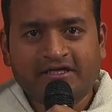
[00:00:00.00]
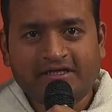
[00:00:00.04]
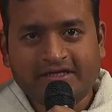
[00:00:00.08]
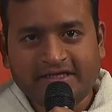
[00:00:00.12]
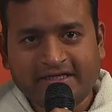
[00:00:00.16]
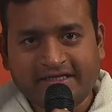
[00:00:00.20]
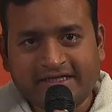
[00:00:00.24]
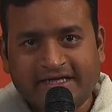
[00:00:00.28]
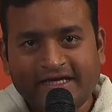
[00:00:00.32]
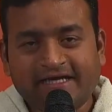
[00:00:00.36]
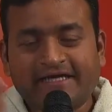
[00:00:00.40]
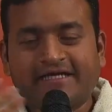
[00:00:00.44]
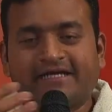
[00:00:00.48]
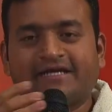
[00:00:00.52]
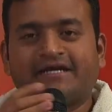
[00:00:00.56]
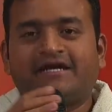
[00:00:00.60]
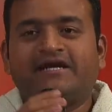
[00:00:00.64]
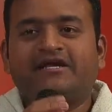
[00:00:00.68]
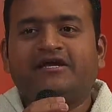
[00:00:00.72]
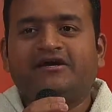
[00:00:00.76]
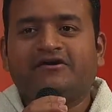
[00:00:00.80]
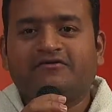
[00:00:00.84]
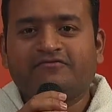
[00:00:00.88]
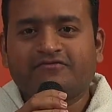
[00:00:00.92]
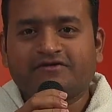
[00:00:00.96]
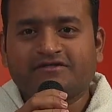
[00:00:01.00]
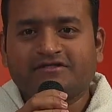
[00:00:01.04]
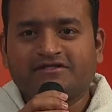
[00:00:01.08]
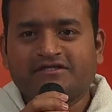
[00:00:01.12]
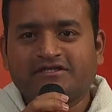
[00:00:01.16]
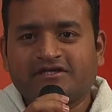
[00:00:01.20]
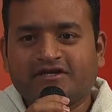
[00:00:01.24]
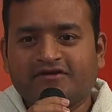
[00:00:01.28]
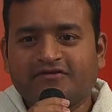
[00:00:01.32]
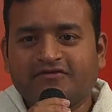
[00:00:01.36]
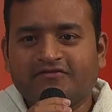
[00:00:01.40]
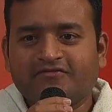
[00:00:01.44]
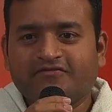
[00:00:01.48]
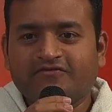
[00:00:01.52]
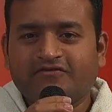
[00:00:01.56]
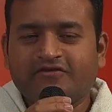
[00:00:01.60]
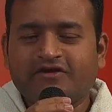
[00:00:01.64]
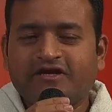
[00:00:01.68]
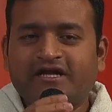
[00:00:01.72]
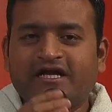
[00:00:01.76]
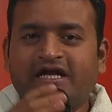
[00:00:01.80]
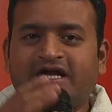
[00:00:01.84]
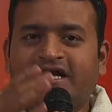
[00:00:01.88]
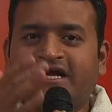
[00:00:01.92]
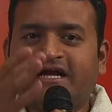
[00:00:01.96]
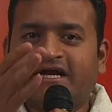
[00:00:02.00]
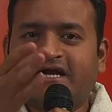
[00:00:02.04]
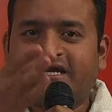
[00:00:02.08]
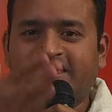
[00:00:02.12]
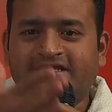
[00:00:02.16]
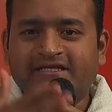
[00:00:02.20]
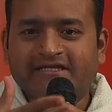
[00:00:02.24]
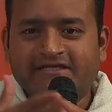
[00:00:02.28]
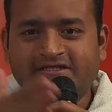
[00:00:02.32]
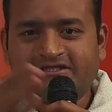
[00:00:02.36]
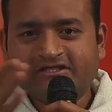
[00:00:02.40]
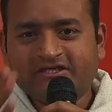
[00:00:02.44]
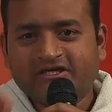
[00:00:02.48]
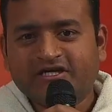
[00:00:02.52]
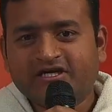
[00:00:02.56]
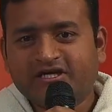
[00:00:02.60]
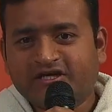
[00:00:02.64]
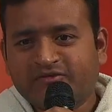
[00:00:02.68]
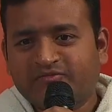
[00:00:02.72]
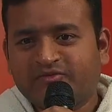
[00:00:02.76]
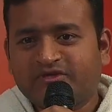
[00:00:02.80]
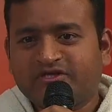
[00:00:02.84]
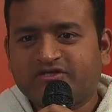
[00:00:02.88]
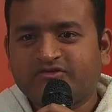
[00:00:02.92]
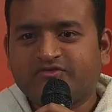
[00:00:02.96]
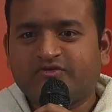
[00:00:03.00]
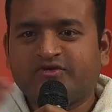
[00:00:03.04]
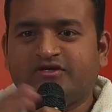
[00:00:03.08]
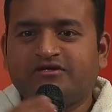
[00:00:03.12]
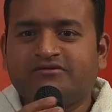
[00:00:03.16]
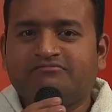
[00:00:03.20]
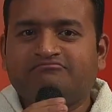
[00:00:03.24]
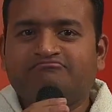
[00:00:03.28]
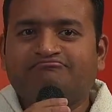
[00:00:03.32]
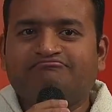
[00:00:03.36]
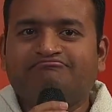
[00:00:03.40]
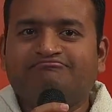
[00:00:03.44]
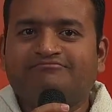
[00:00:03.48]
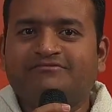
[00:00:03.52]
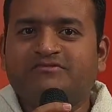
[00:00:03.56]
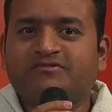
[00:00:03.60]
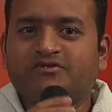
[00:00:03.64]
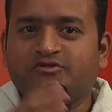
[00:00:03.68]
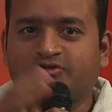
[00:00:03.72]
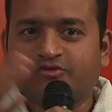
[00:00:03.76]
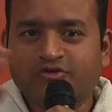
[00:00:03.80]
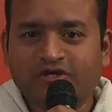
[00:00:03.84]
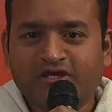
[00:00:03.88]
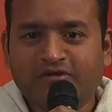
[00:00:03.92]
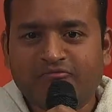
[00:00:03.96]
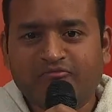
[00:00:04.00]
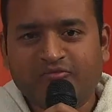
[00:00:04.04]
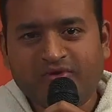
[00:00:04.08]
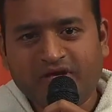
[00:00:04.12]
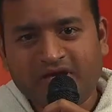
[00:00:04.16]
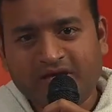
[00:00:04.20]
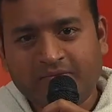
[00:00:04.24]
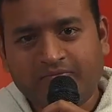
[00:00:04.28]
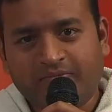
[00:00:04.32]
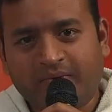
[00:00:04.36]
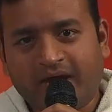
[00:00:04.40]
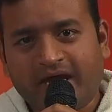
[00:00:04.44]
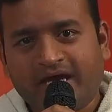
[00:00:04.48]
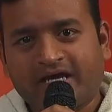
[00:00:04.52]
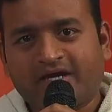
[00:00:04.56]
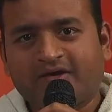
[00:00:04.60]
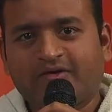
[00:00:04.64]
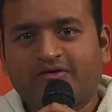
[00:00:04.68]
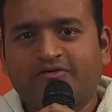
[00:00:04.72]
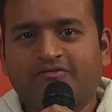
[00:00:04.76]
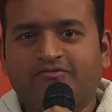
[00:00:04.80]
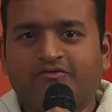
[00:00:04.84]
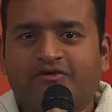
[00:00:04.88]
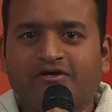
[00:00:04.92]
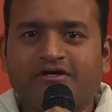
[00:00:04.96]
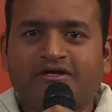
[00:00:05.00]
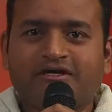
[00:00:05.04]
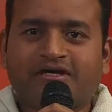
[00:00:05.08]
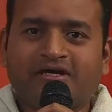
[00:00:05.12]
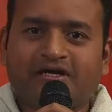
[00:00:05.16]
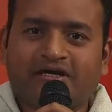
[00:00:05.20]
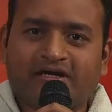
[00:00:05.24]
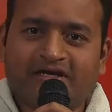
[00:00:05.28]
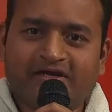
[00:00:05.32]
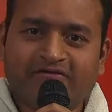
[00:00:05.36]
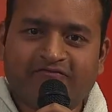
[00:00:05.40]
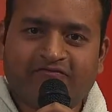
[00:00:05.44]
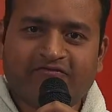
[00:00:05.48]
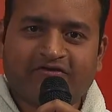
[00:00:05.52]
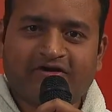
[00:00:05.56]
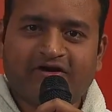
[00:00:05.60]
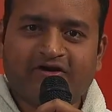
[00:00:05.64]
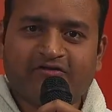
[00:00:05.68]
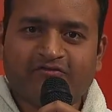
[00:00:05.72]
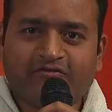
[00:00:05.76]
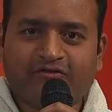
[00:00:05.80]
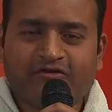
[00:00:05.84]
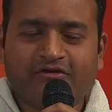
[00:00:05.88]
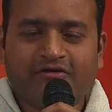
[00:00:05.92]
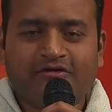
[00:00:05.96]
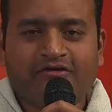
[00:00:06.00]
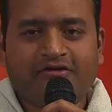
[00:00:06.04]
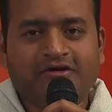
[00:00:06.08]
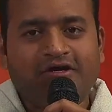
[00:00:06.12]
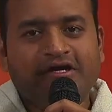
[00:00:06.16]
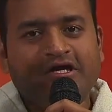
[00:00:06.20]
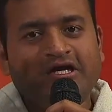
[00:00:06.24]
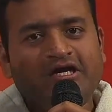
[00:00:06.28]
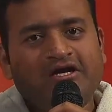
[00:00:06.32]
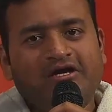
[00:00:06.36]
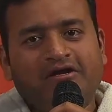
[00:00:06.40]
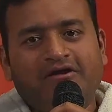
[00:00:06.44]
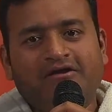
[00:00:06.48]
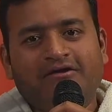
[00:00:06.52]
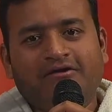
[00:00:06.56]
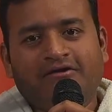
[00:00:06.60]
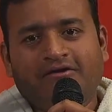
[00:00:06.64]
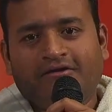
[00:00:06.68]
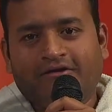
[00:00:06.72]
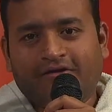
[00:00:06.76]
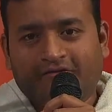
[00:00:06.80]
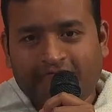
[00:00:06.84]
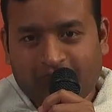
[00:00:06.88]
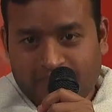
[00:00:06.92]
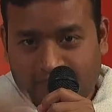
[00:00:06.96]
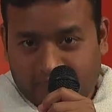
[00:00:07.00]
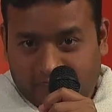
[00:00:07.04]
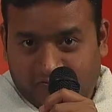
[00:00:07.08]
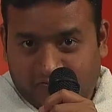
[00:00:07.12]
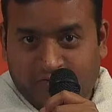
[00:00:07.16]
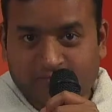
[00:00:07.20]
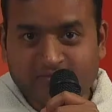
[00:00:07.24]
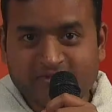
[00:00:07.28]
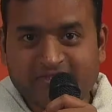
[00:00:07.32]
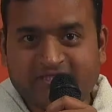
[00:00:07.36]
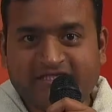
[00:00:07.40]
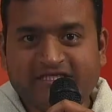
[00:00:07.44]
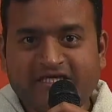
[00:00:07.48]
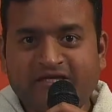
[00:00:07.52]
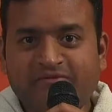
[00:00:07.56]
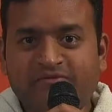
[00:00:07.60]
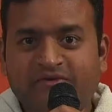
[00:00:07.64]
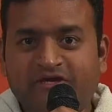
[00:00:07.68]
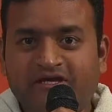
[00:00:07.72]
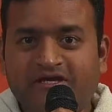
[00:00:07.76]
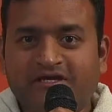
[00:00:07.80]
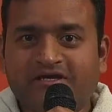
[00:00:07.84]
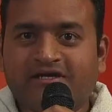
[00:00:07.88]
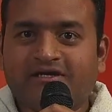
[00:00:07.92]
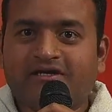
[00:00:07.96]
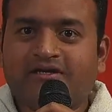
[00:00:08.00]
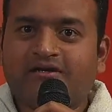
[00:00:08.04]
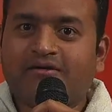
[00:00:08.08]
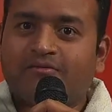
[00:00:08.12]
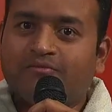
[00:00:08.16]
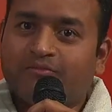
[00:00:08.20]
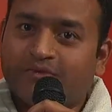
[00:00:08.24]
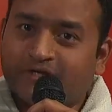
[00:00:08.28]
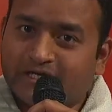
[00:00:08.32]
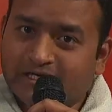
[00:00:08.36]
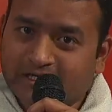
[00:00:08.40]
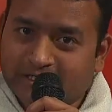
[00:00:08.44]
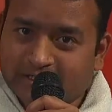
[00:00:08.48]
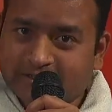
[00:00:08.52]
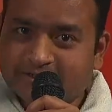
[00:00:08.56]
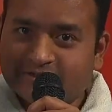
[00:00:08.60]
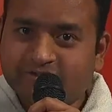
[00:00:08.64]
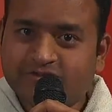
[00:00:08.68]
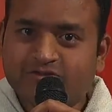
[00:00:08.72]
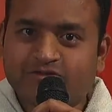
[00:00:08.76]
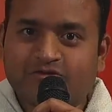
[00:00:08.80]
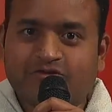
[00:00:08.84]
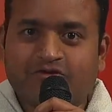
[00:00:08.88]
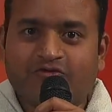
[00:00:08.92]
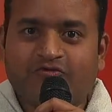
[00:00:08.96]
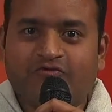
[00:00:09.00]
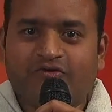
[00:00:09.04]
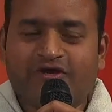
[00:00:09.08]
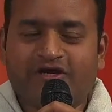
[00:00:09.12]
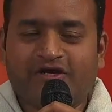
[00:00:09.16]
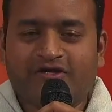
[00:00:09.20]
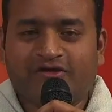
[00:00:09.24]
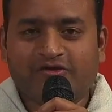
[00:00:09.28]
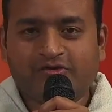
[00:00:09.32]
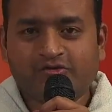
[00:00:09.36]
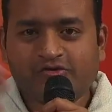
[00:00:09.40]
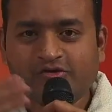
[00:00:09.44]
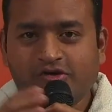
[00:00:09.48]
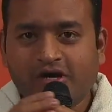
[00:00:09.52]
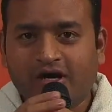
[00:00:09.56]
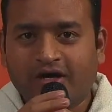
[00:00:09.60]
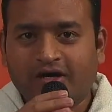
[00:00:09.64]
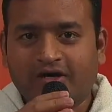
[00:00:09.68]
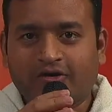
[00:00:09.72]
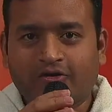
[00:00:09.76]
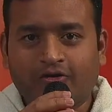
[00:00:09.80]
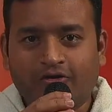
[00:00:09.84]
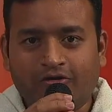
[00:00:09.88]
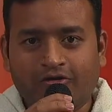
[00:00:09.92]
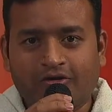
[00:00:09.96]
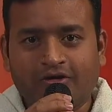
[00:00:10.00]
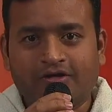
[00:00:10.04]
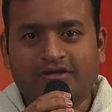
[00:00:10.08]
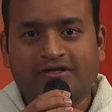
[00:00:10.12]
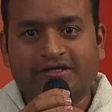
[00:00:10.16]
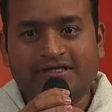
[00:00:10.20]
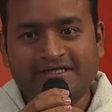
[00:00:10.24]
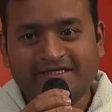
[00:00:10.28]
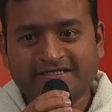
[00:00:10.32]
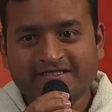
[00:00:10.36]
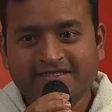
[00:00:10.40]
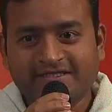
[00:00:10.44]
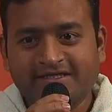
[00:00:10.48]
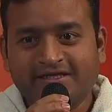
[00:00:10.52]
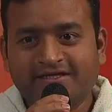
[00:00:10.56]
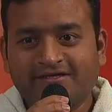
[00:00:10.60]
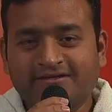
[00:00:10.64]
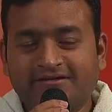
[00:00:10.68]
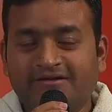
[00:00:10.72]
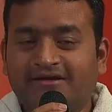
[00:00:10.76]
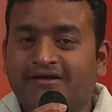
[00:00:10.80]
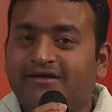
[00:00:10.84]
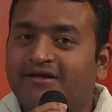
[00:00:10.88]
get ready ourselves, and the journey between doing background work and in front work from the team here, but also where you are all listening.